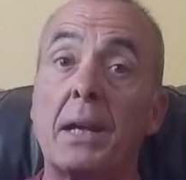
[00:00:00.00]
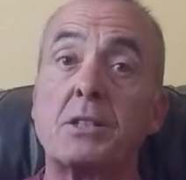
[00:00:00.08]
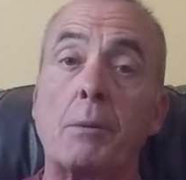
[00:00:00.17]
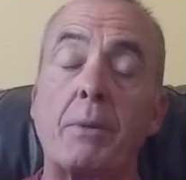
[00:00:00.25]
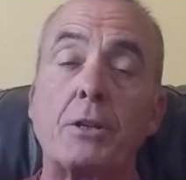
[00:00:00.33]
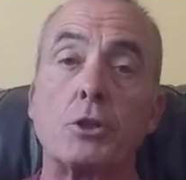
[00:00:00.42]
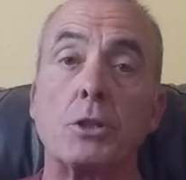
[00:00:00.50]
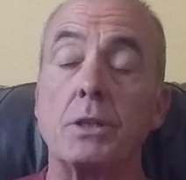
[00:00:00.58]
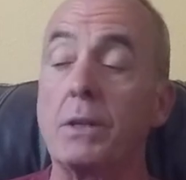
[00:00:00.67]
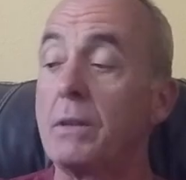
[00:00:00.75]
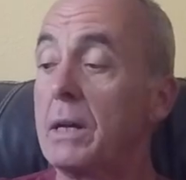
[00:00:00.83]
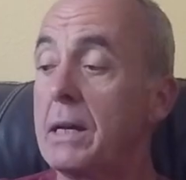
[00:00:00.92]
as I mentioned
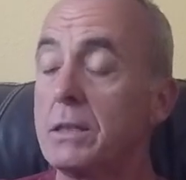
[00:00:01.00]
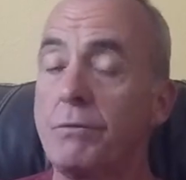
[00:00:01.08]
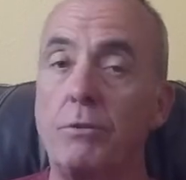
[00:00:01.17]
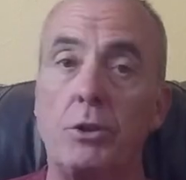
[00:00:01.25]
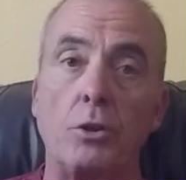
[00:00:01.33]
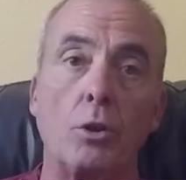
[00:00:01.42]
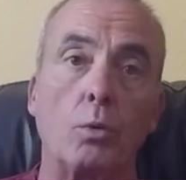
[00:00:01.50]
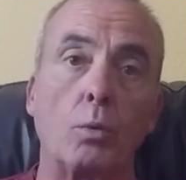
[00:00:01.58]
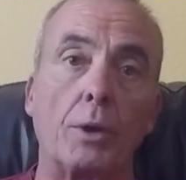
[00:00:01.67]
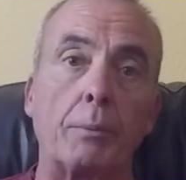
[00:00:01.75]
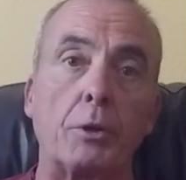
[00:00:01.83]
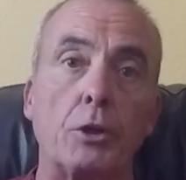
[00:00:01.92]
in the last video, what
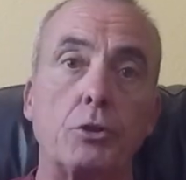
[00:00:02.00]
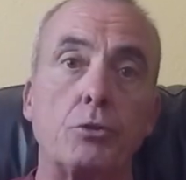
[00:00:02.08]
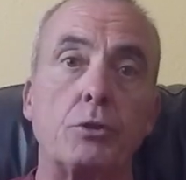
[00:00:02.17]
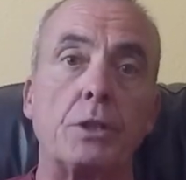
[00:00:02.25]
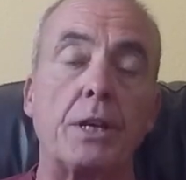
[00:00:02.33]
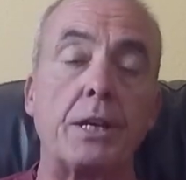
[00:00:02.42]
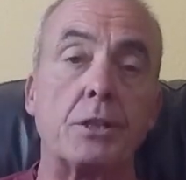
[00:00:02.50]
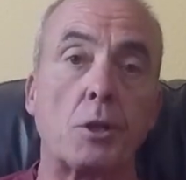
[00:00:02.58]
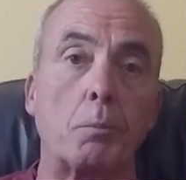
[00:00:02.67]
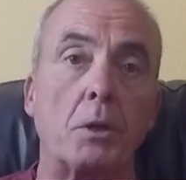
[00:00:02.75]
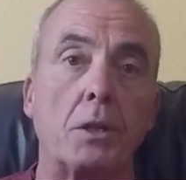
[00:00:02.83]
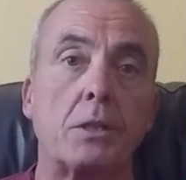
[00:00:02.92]
I'm going to do today is I'm
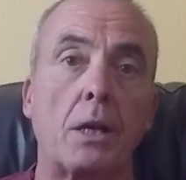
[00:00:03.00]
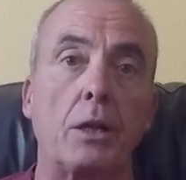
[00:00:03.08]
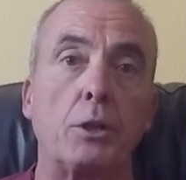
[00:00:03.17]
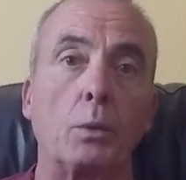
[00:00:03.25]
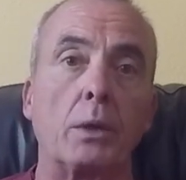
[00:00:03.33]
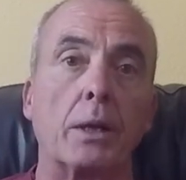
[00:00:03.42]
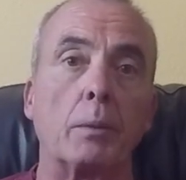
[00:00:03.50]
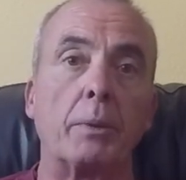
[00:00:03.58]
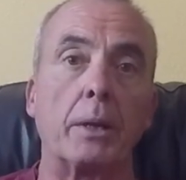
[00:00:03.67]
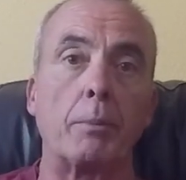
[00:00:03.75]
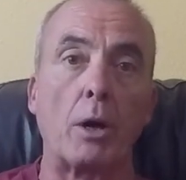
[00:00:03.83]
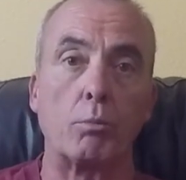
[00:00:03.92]
going to tell you a little bit
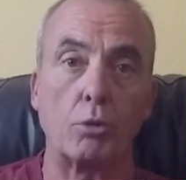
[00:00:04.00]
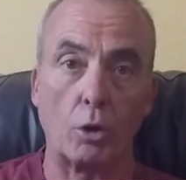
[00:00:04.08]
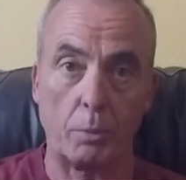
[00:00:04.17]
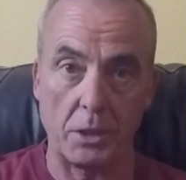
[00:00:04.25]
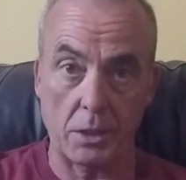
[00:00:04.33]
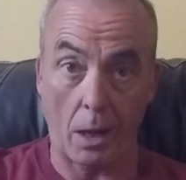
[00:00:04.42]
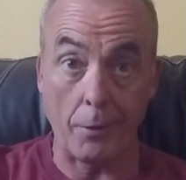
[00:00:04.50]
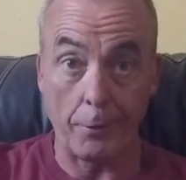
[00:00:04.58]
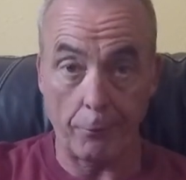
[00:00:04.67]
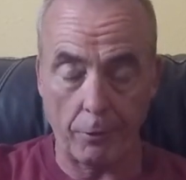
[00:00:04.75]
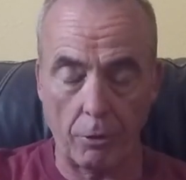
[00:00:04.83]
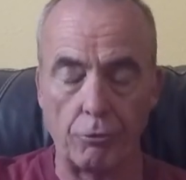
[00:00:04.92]
about properties
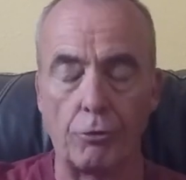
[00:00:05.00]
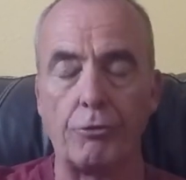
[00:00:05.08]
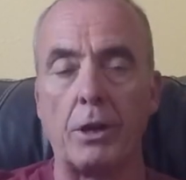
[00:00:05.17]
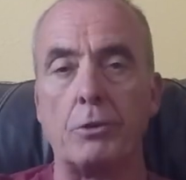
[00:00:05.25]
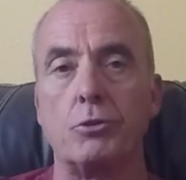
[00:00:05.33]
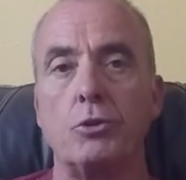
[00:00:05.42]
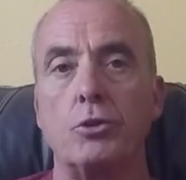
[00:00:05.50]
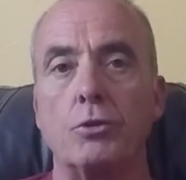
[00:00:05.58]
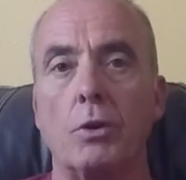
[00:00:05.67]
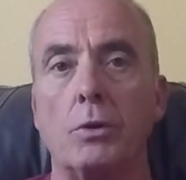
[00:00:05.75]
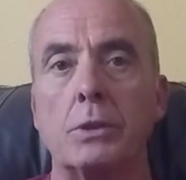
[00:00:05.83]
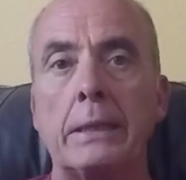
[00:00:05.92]
under
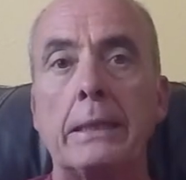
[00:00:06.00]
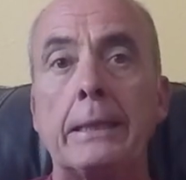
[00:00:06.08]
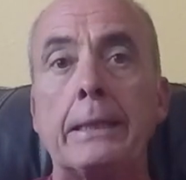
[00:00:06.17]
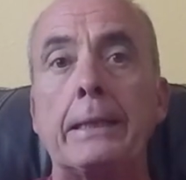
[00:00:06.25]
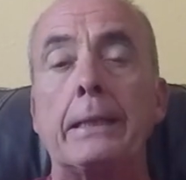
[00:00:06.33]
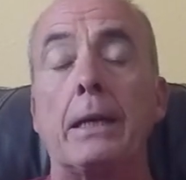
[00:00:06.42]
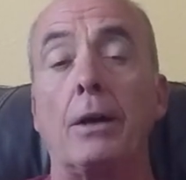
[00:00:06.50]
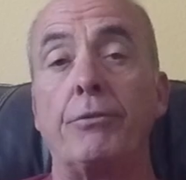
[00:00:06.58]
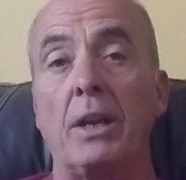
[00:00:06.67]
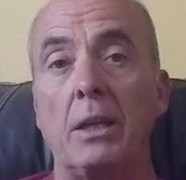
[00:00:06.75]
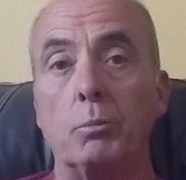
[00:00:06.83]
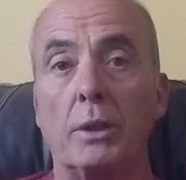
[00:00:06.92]
€100,000
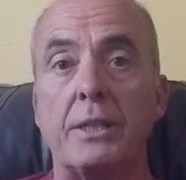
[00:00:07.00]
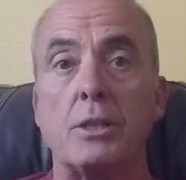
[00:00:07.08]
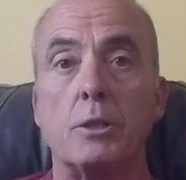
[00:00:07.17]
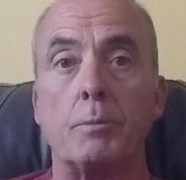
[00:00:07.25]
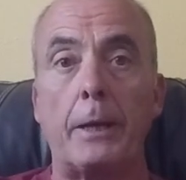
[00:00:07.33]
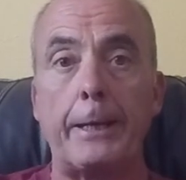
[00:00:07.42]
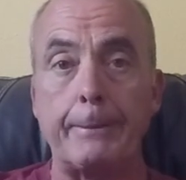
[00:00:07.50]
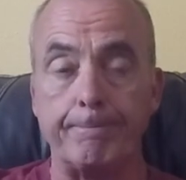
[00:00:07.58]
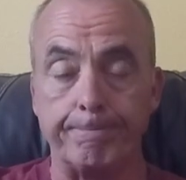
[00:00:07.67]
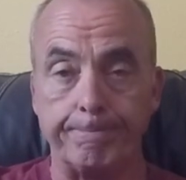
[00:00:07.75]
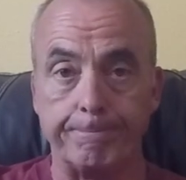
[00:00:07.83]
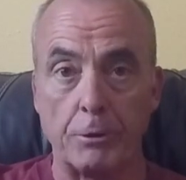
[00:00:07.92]
available in Spain.
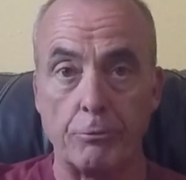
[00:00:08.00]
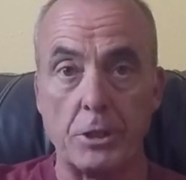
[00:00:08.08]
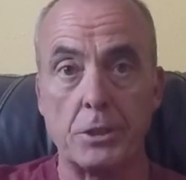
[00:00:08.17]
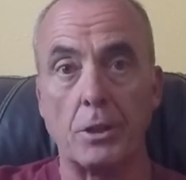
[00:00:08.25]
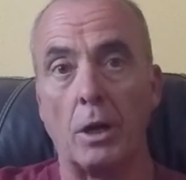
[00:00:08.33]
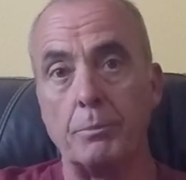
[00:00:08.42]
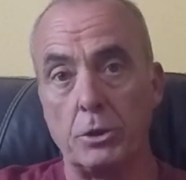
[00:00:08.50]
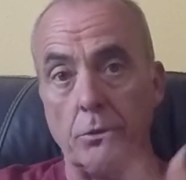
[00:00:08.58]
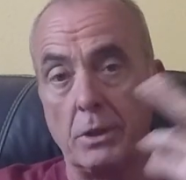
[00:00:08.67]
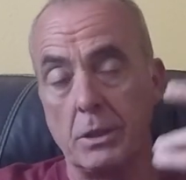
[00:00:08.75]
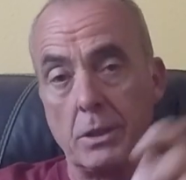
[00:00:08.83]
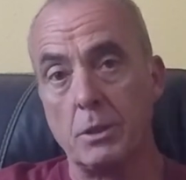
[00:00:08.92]
The reason that I'm doing
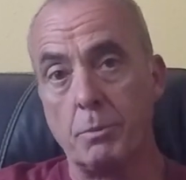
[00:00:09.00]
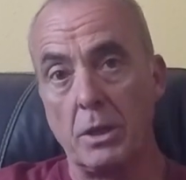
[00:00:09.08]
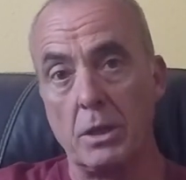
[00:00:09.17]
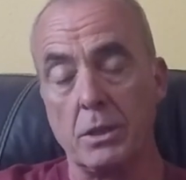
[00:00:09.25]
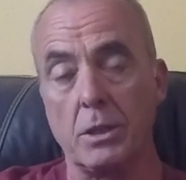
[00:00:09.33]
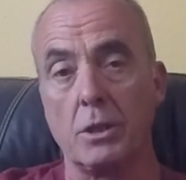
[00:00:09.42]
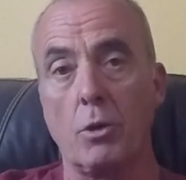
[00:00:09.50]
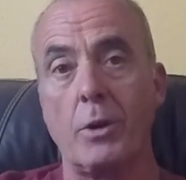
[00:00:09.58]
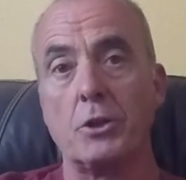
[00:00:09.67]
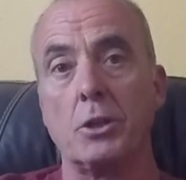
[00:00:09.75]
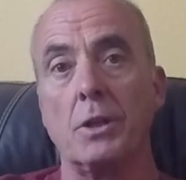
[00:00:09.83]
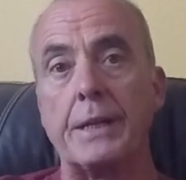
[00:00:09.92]
this is because it's a
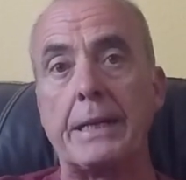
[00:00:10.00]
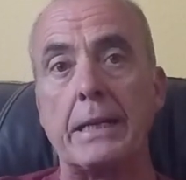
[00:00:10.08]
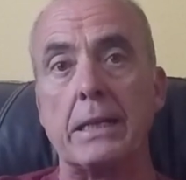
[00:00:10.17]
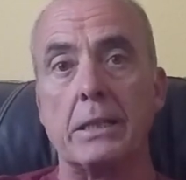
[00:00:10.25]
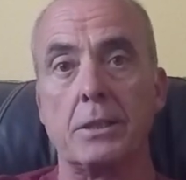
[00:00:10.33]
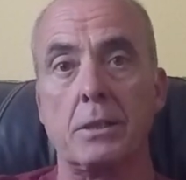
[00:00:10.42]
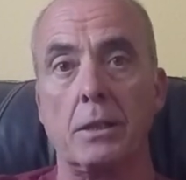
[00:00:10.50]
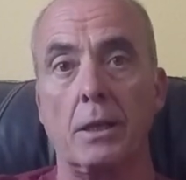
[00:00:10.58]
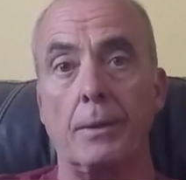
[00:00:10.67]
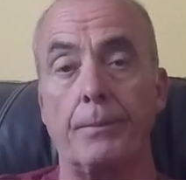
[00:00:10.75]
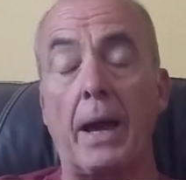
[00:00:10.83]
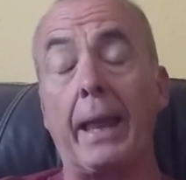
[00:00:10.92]
question I get asked
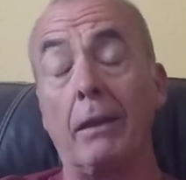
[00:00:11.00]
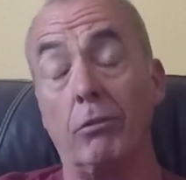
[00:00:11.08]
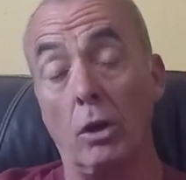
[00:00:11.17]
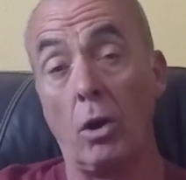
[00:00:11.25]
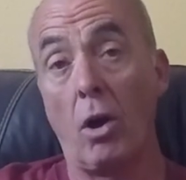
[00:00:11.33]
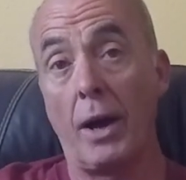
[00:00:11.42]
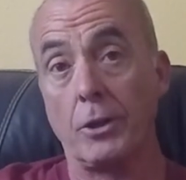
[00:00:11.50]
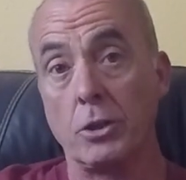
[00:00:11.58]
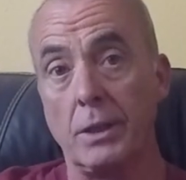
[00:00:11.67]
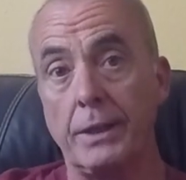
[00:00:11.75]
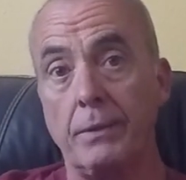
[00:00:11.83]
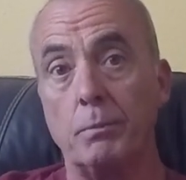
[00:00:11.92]
a hell of a lot,
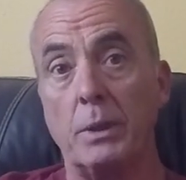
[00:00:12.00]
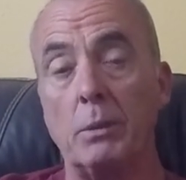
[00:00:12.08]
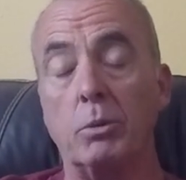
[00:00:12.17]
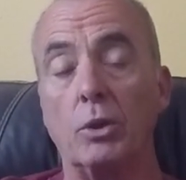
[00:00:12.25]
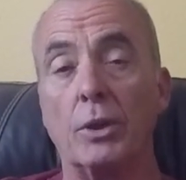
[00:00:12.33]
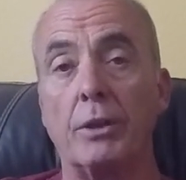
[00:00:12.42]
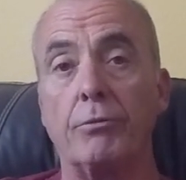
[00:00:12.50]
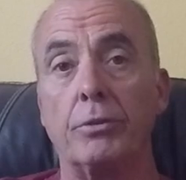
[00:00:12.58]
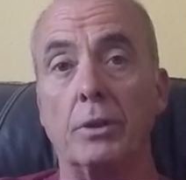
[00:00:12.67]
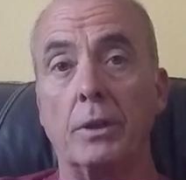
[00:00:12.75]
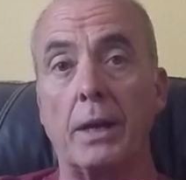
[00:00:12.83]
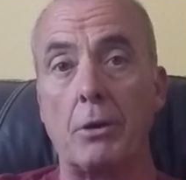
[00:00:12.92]
actually. People looking
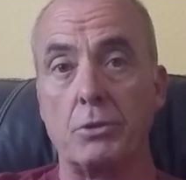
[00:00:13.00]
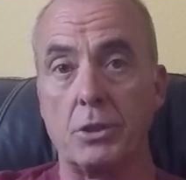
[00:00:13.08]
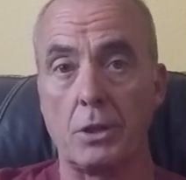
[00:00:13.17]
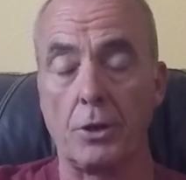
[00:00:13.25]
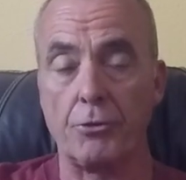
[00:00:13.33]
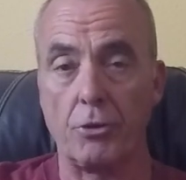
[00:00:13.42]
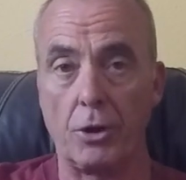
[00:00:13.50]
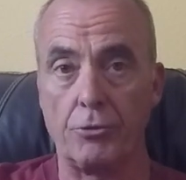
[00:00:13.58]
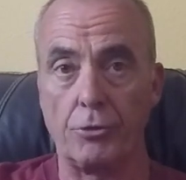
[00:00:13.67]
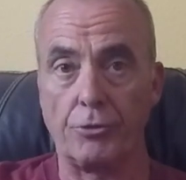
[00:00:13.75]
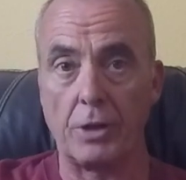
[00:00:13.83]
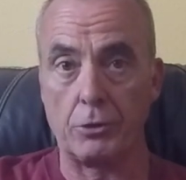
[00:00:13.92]
for houses under
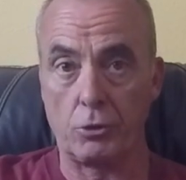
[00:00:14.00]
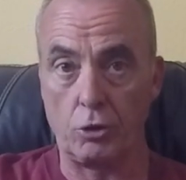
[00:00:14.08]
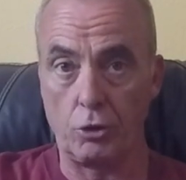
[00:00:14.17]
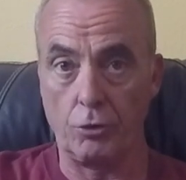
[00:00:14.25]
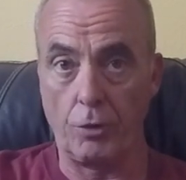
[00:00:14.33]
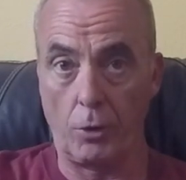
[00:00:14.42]
€100,000.